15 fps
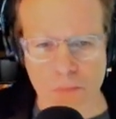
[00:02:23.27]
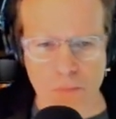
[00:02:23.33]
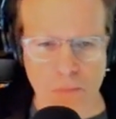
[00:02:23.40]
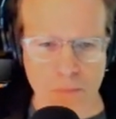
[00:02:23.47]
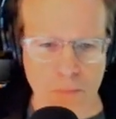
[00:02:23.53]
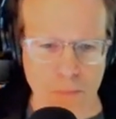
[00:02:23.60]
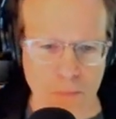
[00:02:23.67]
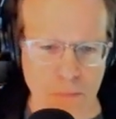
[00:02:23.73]

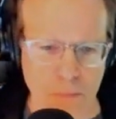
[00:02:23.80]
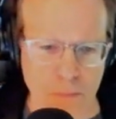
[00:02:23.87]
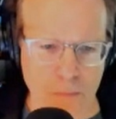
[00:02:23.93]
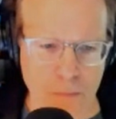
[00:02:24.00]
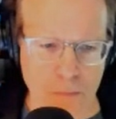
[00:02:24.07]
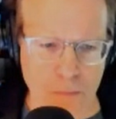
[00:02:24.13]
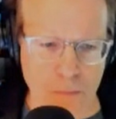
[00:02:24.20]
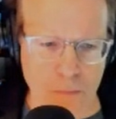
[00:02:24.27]

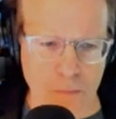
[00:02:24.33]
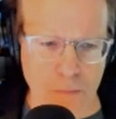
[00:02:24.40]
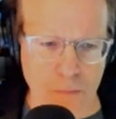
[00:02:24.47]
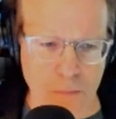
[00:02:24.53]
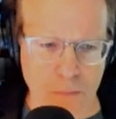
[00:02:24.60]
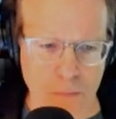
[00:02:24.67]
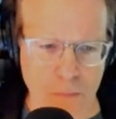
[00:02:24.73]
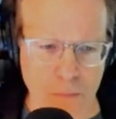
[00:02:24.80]

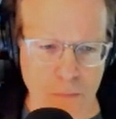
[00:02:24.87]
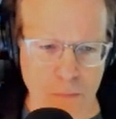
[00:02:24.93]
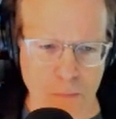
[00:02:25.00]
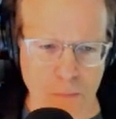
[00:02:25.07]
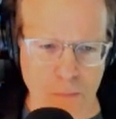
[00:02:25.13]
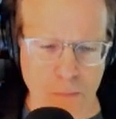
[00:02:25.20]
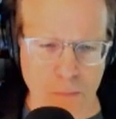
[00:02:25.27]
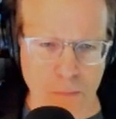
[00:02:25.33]

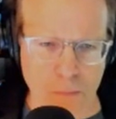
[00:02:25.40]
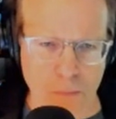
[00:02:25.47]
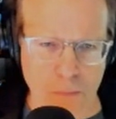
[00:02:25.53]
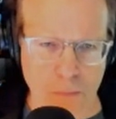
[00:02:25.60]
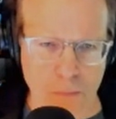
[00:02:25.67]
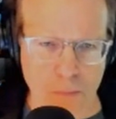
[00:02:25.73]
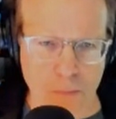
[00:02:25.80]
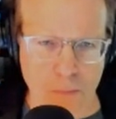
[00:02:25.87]

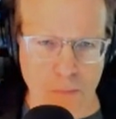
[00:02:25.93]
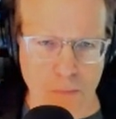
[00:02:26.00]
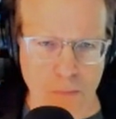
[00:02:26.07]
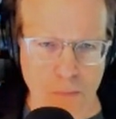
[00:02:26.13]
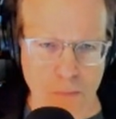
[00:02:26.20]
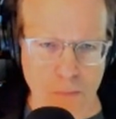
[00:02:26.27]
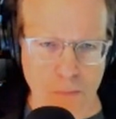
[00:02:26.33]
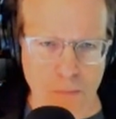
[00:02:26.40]

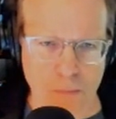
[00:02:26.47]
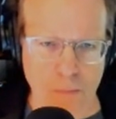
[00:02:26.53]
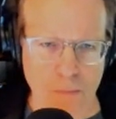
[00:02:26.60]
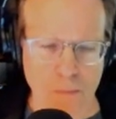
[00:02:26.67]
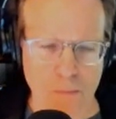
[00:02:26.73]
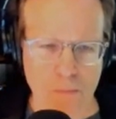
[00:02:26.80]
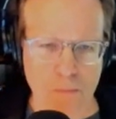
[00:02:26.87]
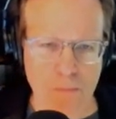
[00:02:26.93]

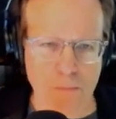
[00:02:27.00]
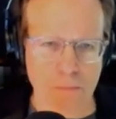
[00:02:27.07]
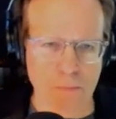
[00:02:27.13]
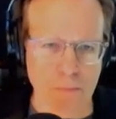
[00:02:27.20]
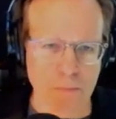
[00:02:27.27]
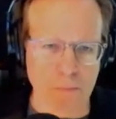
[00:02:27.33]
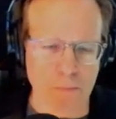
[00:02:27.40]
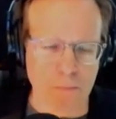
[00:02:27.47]

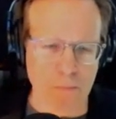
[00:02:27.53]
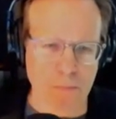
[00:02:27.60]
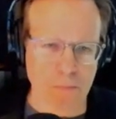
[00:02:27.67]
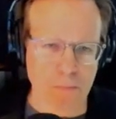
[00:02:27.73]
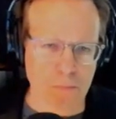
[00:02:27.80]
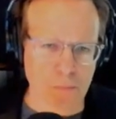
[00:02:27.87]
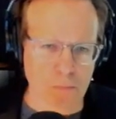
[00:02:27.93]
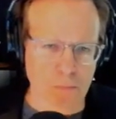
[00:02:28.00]

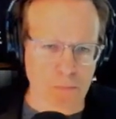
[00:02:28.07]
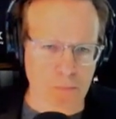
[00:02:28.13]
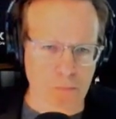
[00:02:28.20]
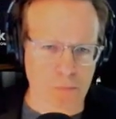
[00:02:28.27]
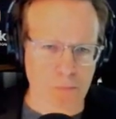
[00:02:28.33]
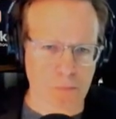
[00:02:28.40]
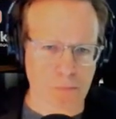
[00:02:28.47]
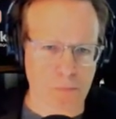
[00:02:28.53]

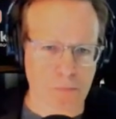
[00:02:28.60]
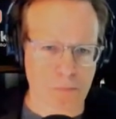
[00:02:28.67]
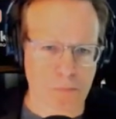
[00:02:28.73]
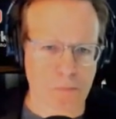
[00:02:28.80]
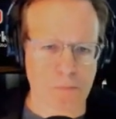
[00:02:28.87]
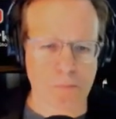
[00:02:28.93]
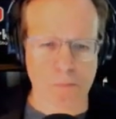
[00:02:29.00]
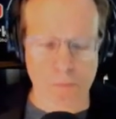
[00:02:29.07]

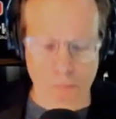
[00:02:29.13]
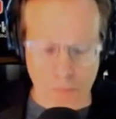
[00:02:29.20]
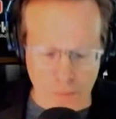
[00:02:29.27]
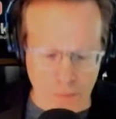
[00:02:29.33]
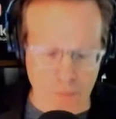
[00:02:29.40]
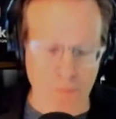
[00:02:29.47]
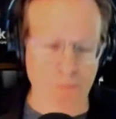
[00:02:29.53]
This person isn't speaking.